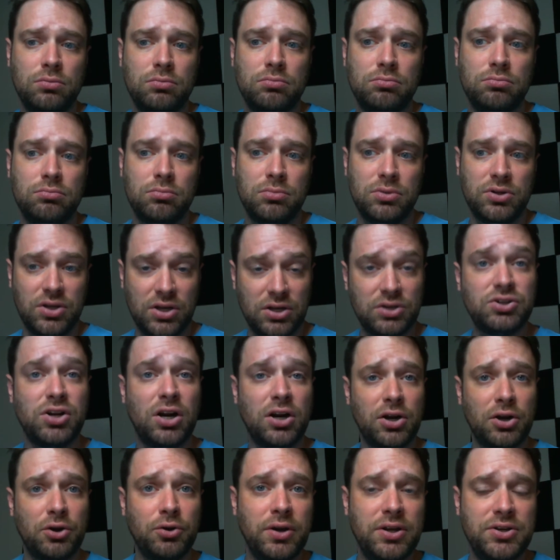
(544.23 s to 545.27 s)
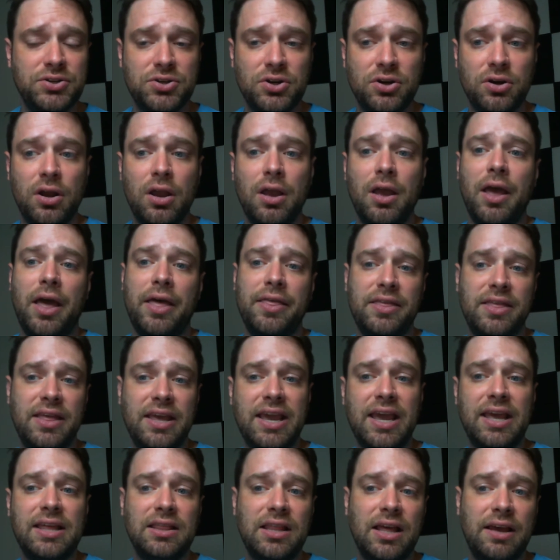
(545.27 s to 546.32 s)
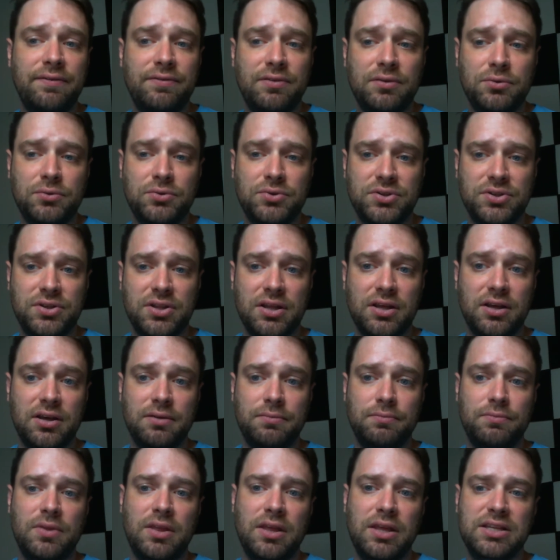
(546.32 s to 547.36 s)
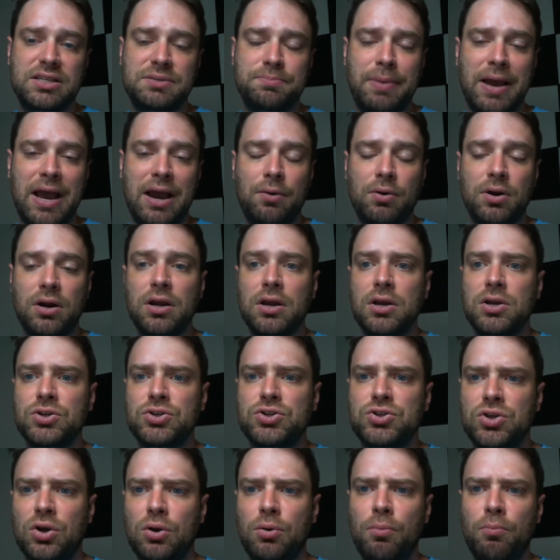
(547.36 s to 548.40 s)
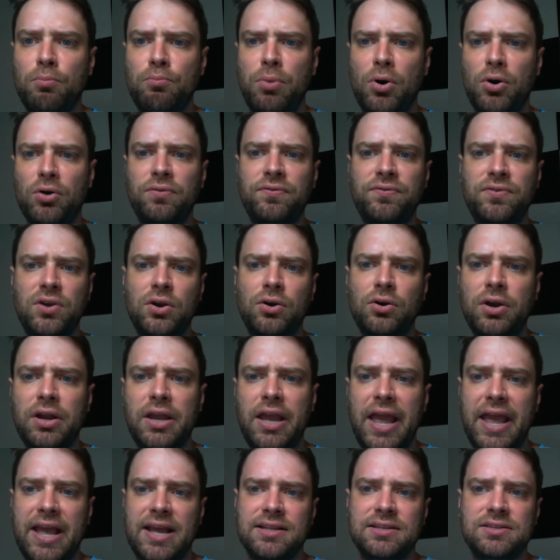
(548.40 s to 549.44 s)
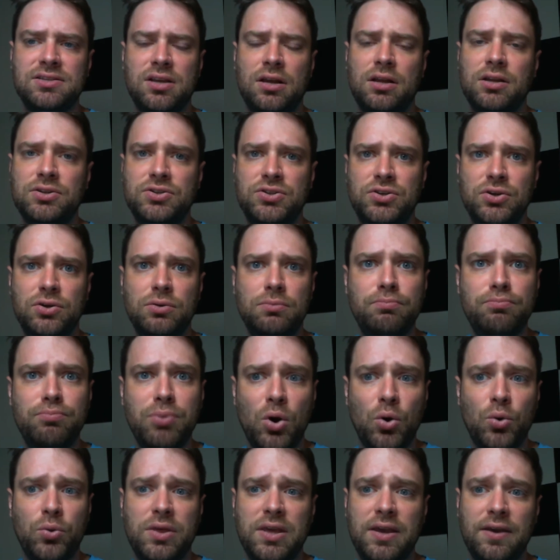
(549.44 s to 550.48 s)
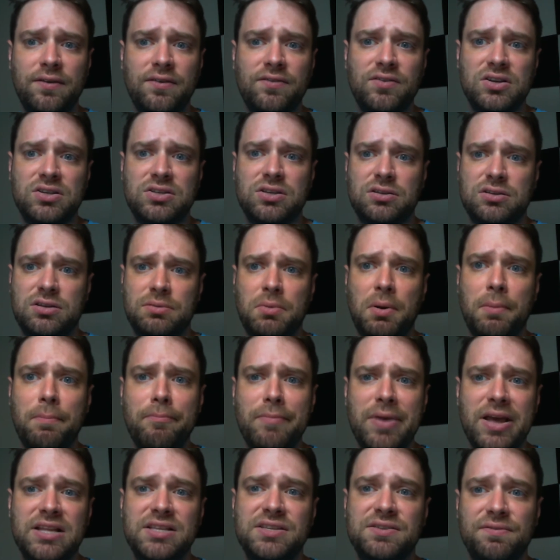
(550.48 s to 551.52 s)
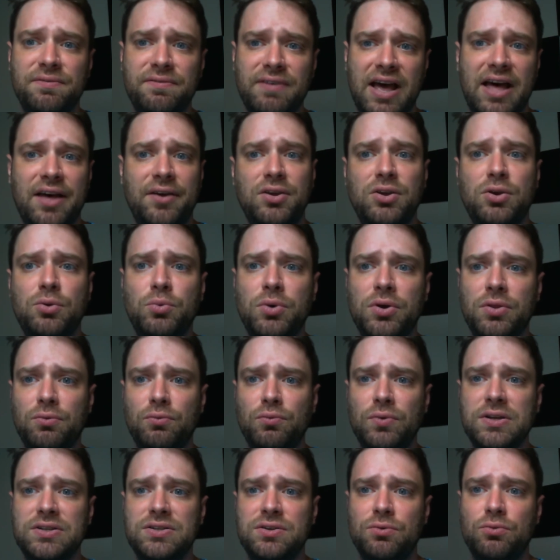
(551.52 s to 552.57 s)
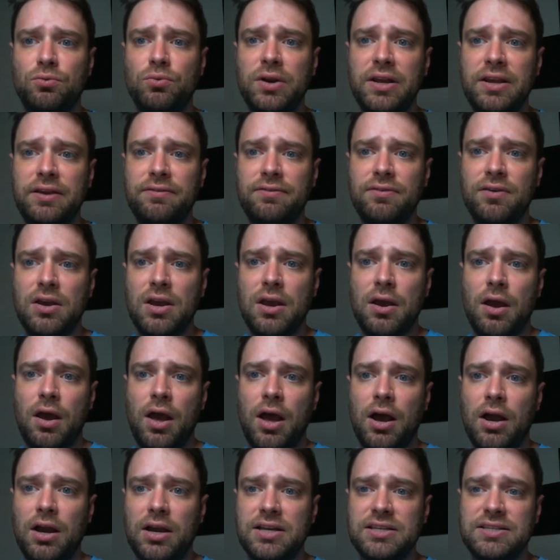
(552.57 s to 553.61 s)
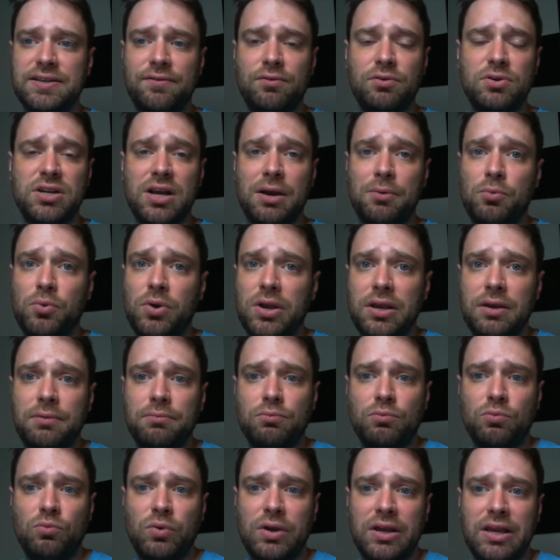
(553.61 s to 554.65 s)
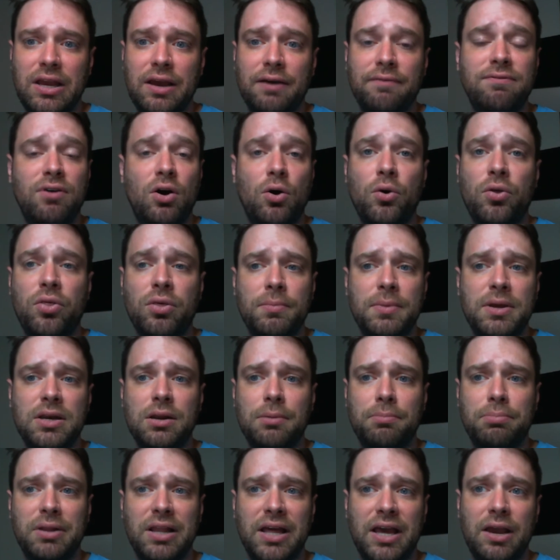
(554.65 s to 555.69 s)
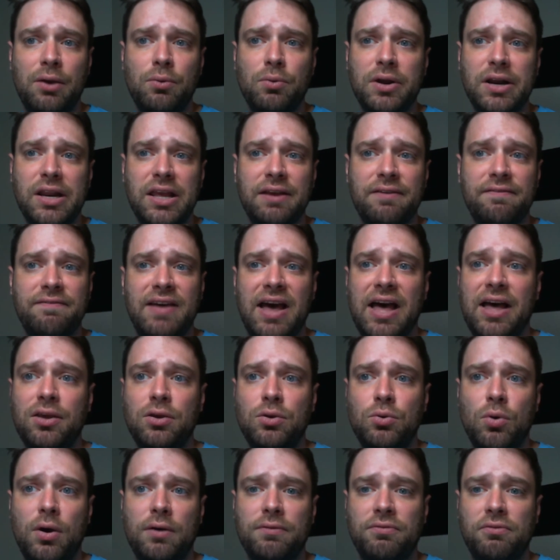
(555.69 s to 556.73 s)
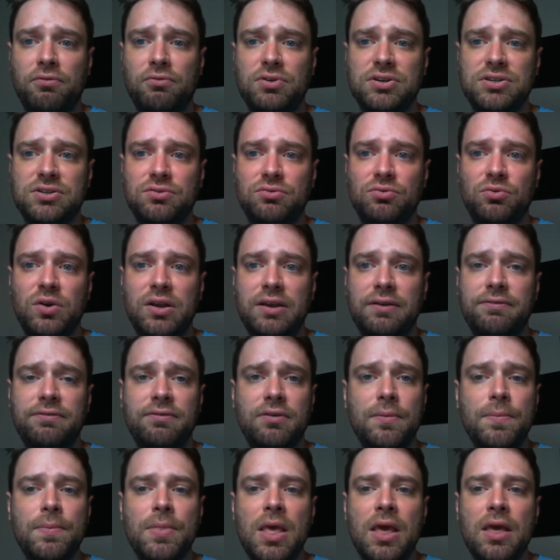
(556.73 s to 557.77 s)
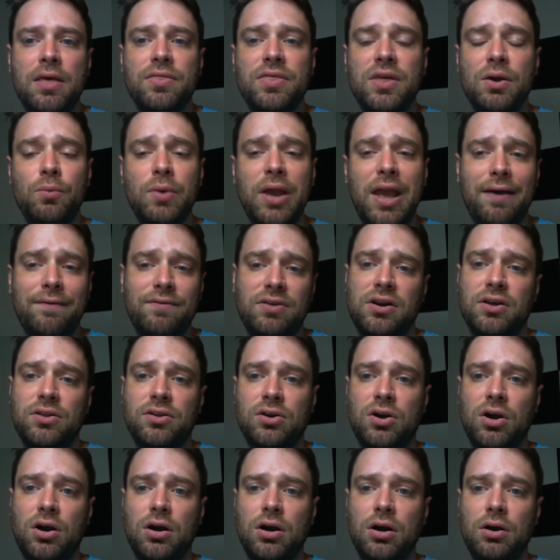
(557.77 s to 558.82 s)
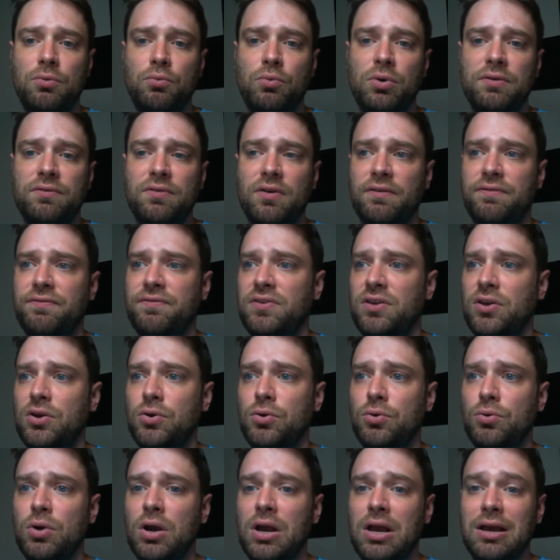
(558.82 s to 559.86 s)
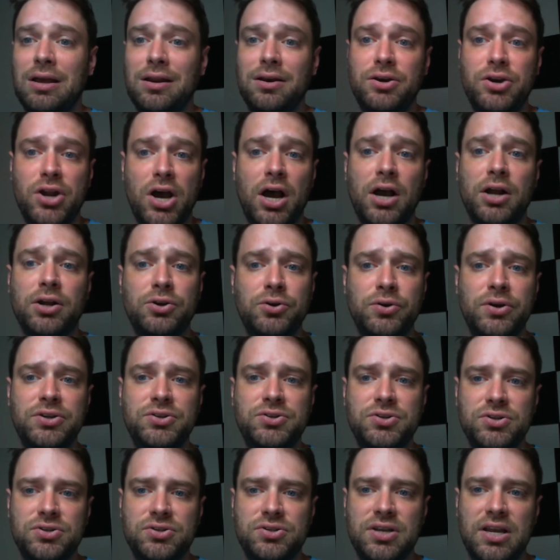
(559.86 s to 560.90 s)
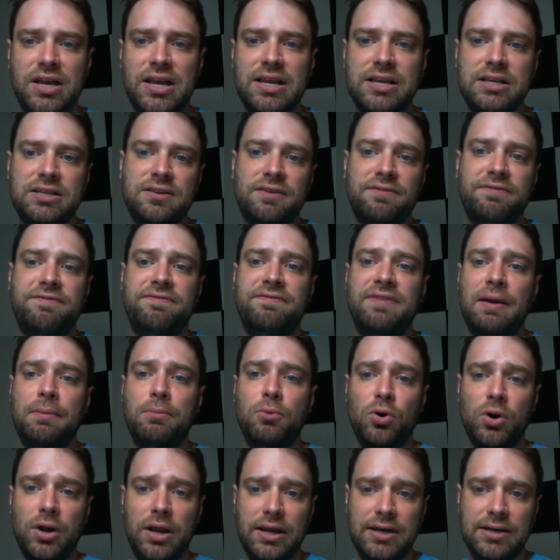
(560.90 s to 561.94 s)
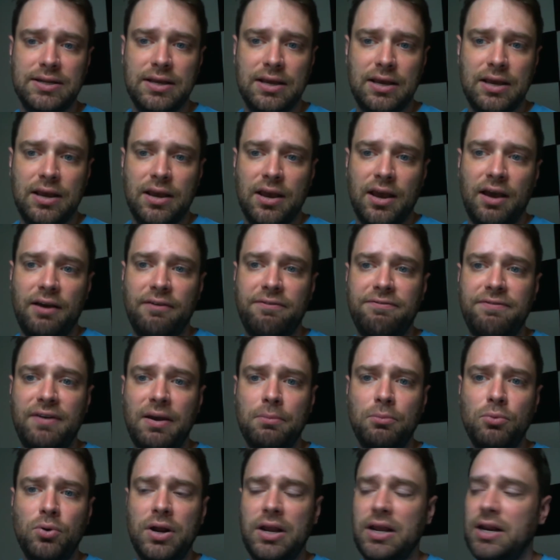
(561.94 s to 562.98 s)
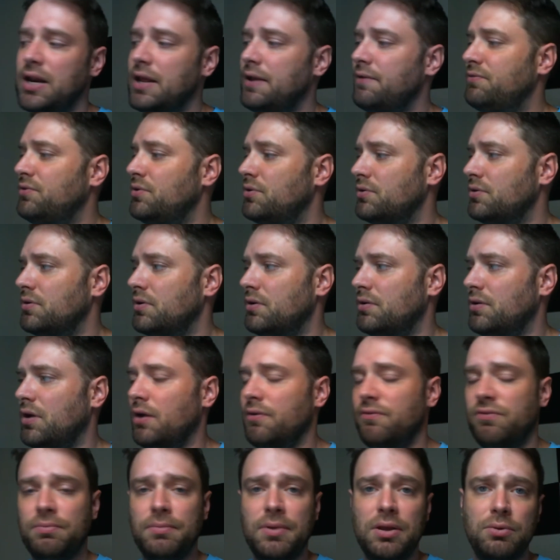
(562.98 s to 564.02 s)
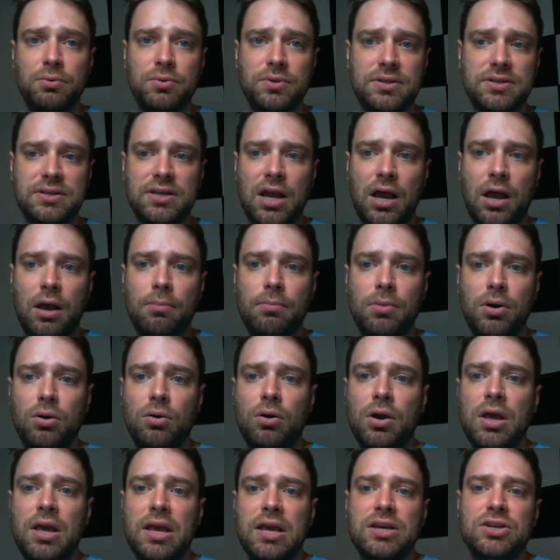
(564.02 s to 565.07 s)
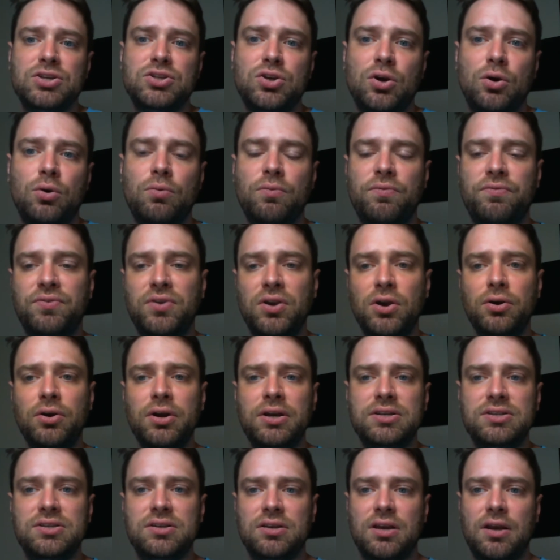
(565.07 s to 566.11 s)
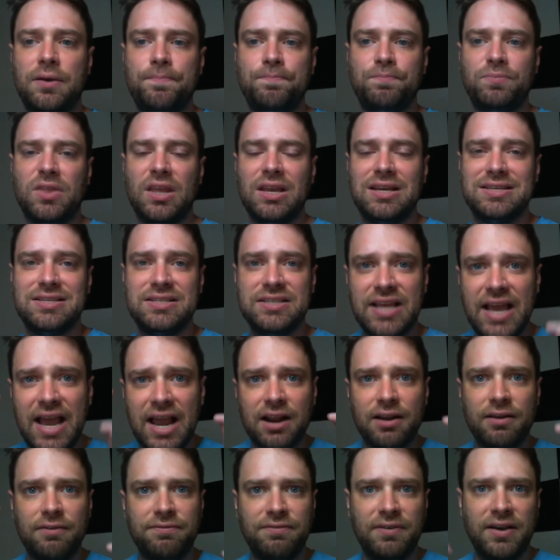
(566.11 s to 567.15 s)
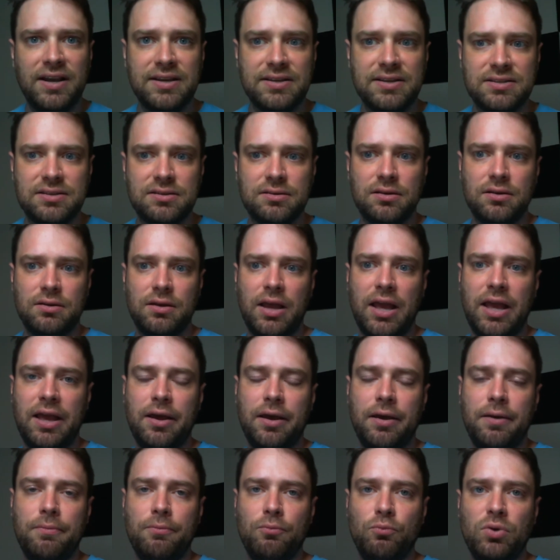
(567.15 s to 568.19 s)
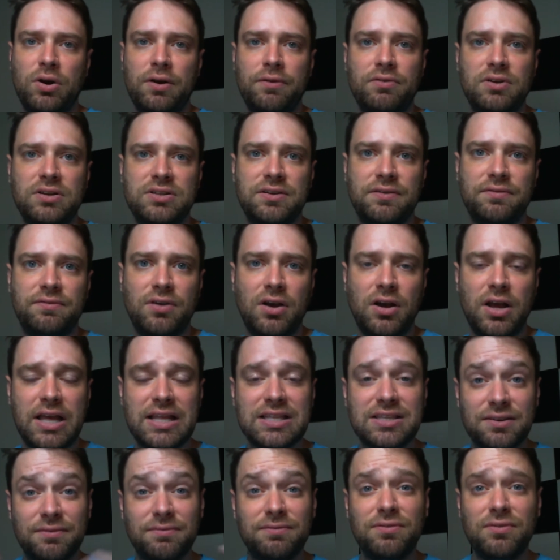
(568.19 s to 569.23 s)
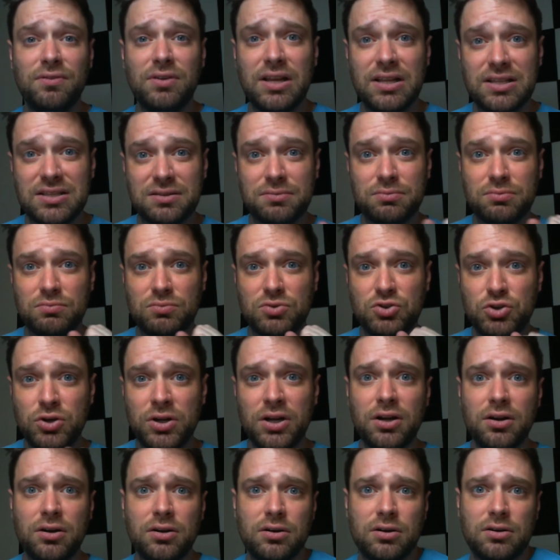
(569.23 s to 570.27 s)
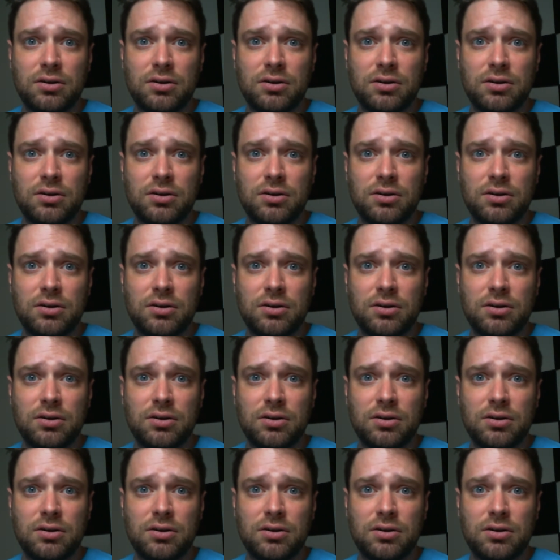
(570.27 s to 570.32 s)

a target creature, and they gain life equal to its power. So both Fury and Solitude both give us some immense value with Risen Reef, because every time we evoke them into play, we're going to get value off of Risen Reef. Then we have another card. One of our few non-creatures is Ephemerate. Ephemerate, if you're unfamiliar with this combo, so Fury's sacrifice, whenever it's triggered